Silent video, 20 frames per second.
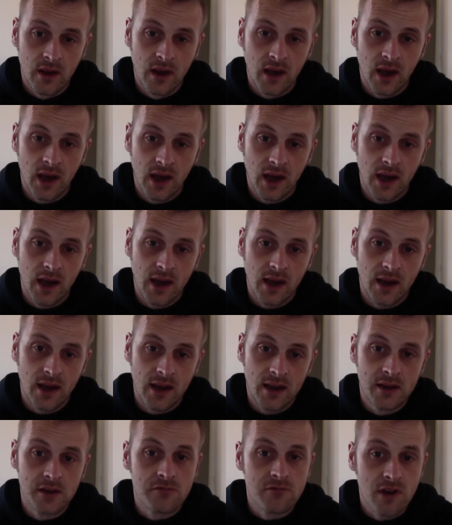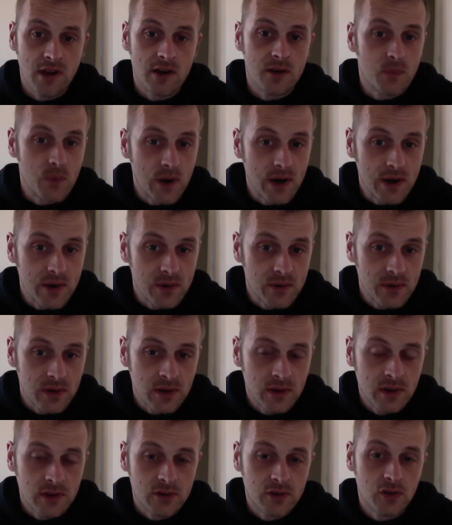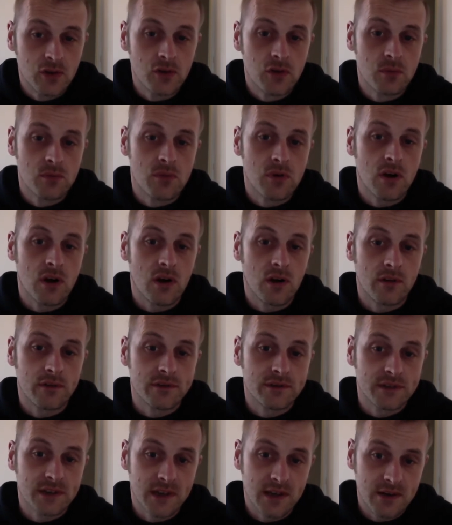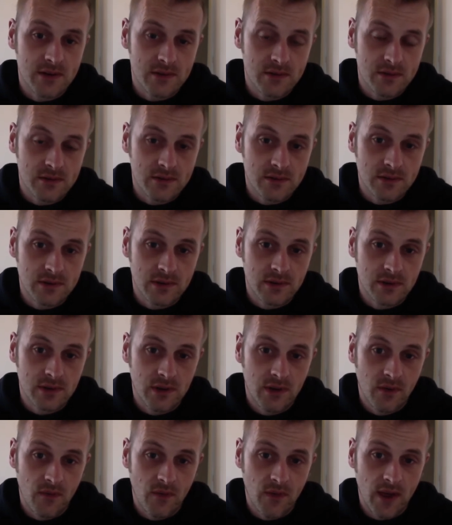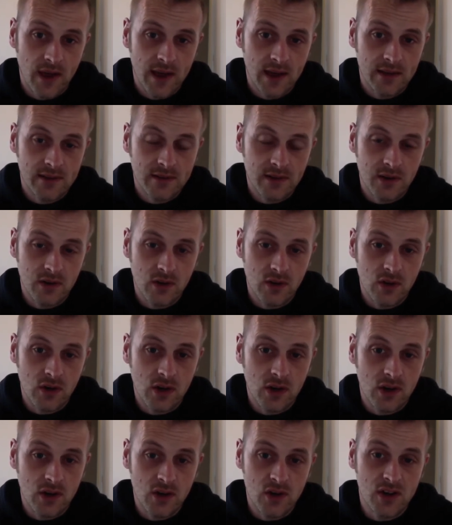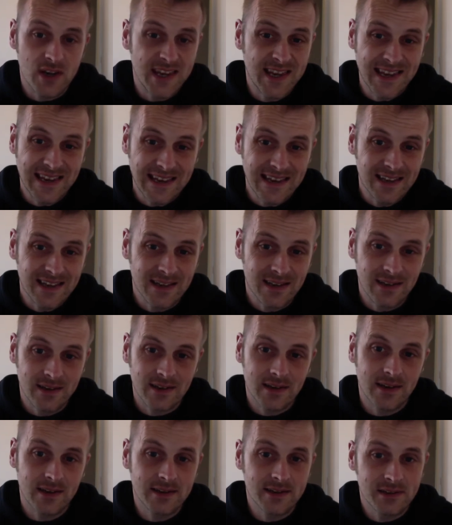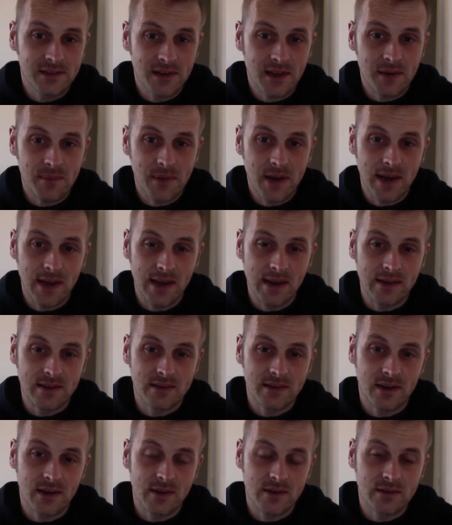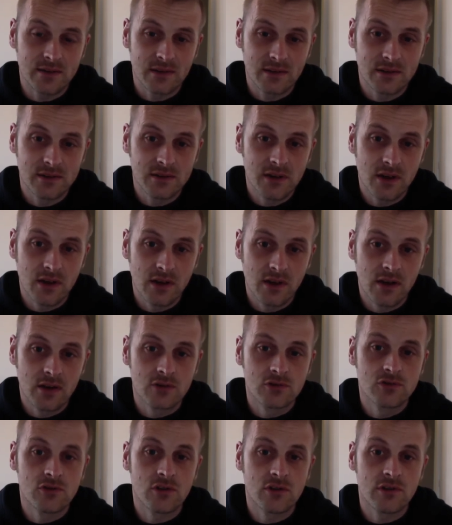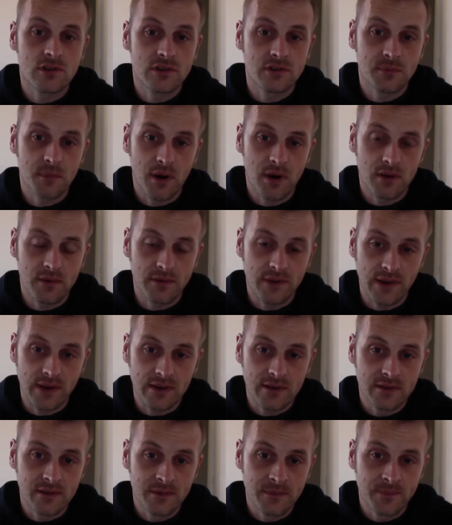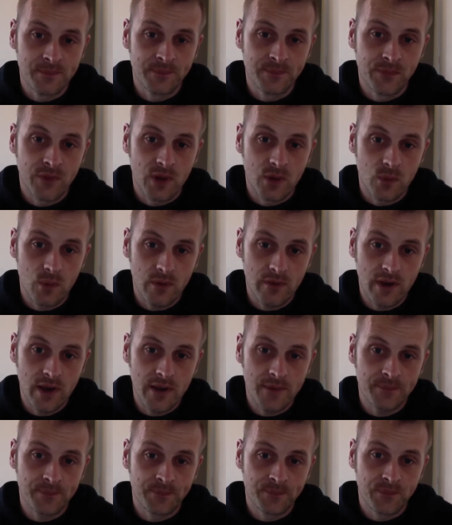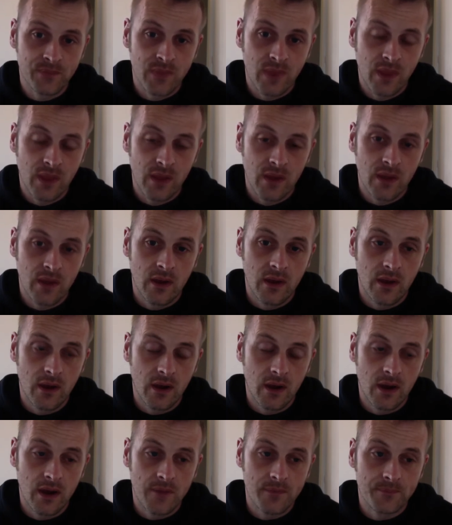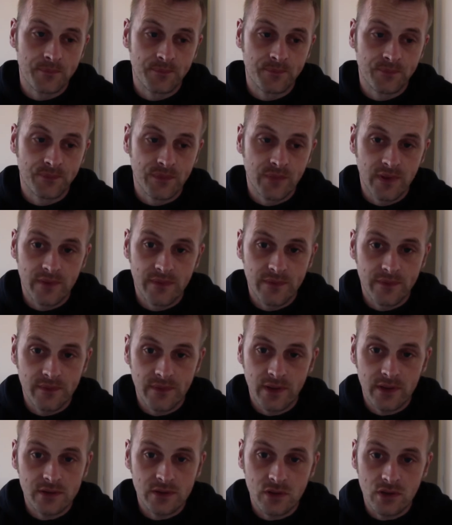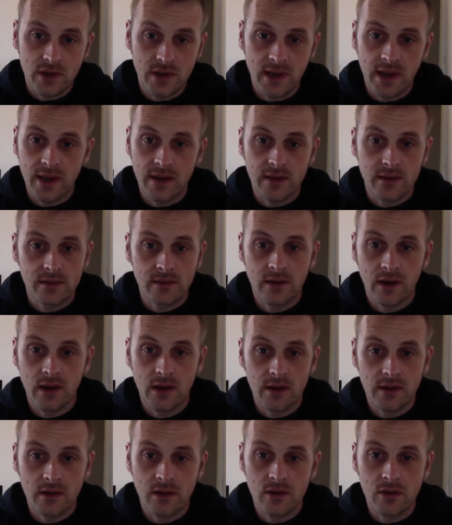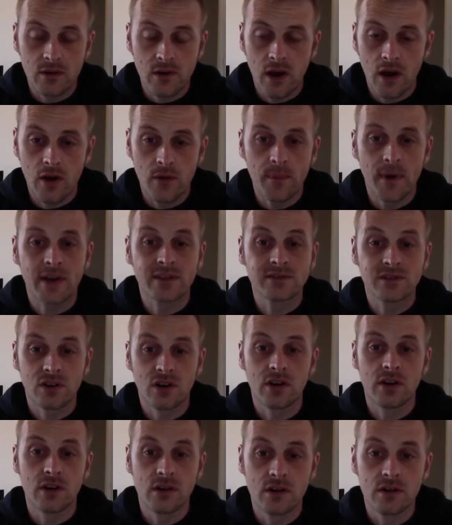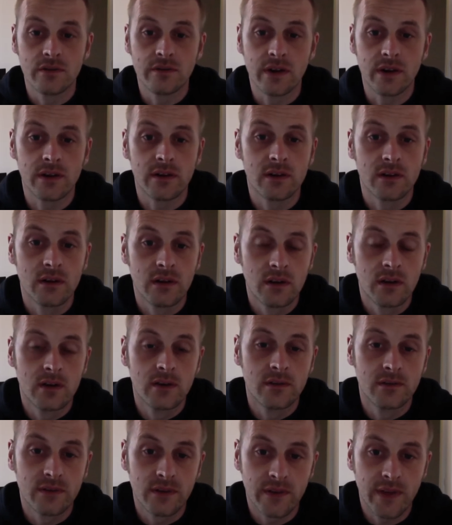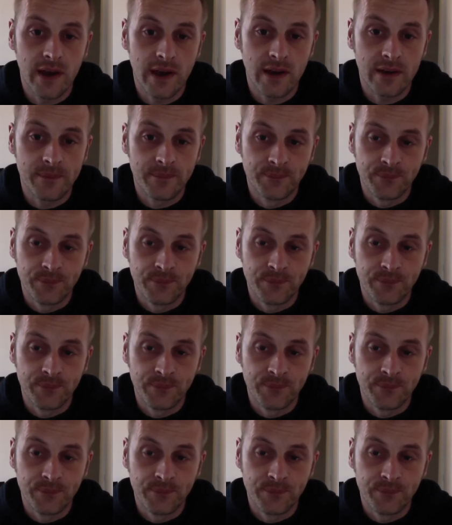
in the real world, the number of skills that you need isn't that many. So as long as you can control your smart things with it, then that's all you need. Google Home has got you covered for that.